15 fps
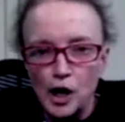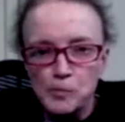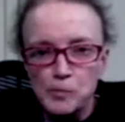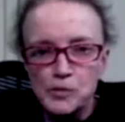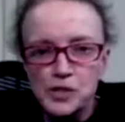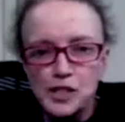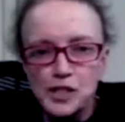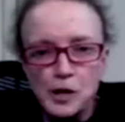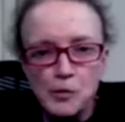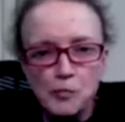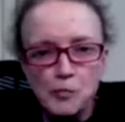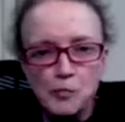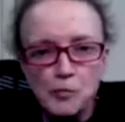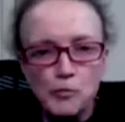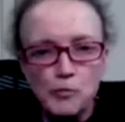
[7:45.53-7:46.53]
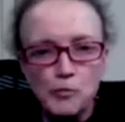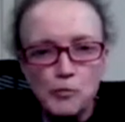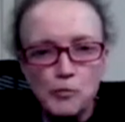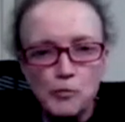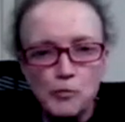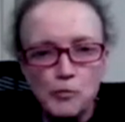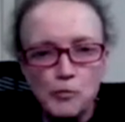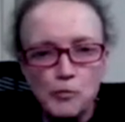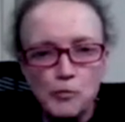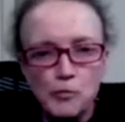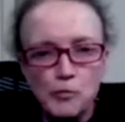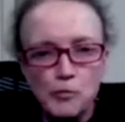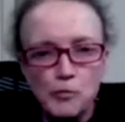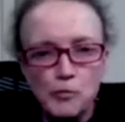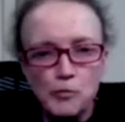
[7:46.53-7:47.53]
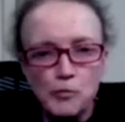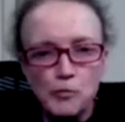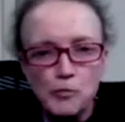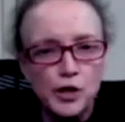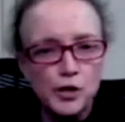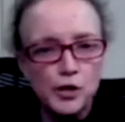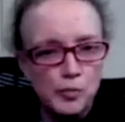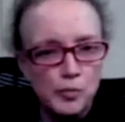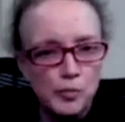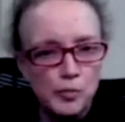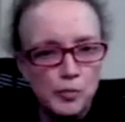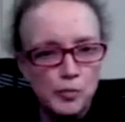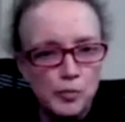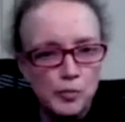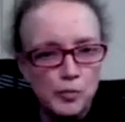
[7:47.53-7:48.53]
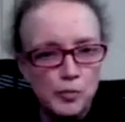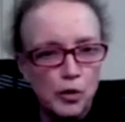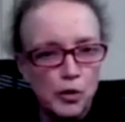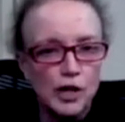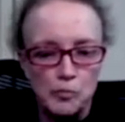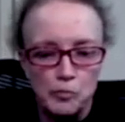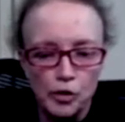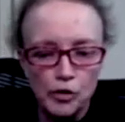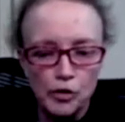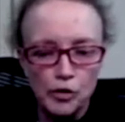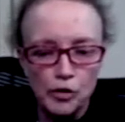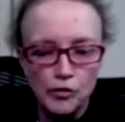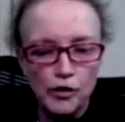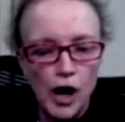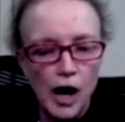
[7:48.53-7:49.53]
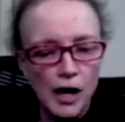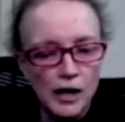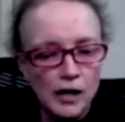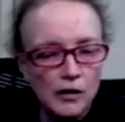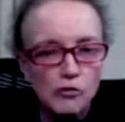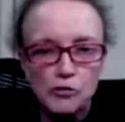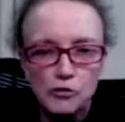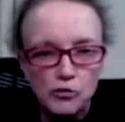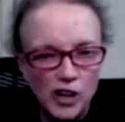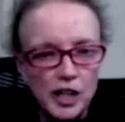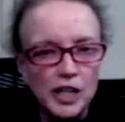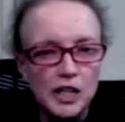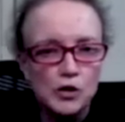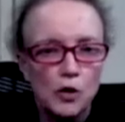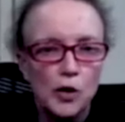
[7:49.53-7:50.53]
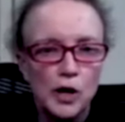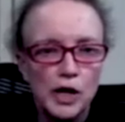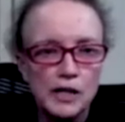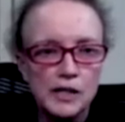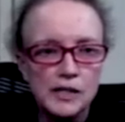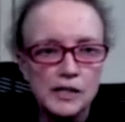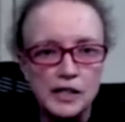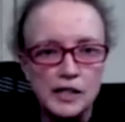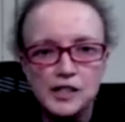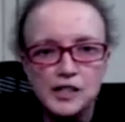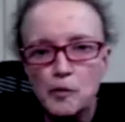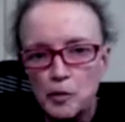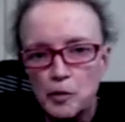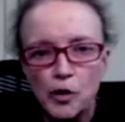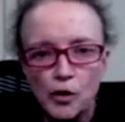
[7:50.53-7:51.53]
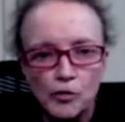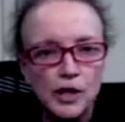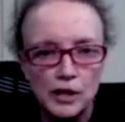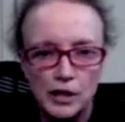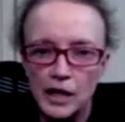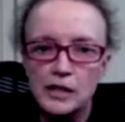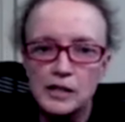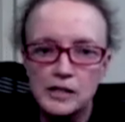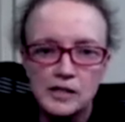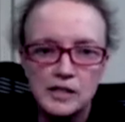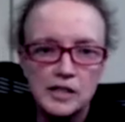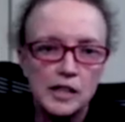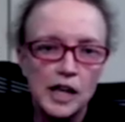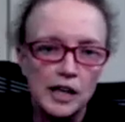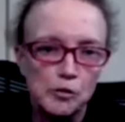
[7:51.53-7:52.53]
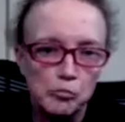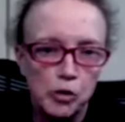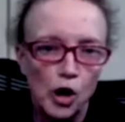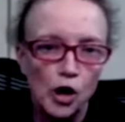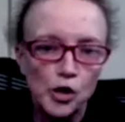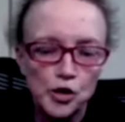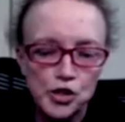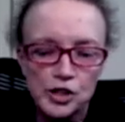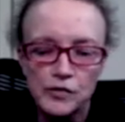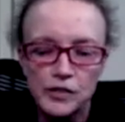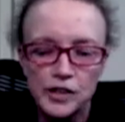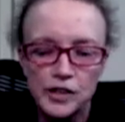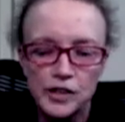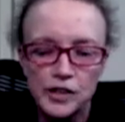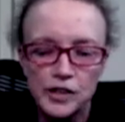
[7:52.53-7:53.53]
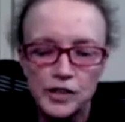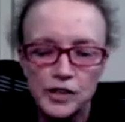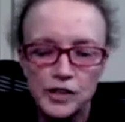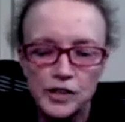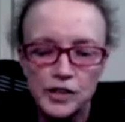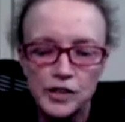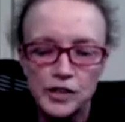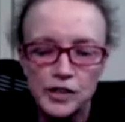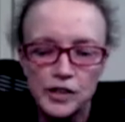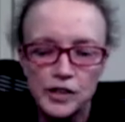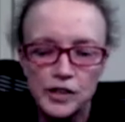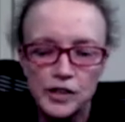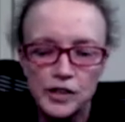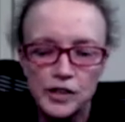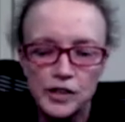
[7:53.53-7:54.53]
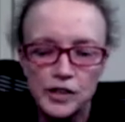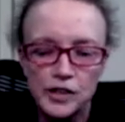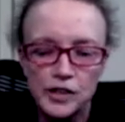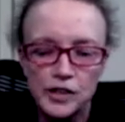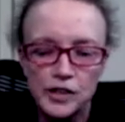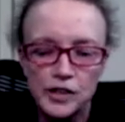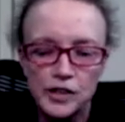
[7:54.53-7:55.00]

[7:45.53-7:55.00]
Some breeders report a bullfrog funky noise, and some report that they can see like the bulge of the esophagus, like when it's full of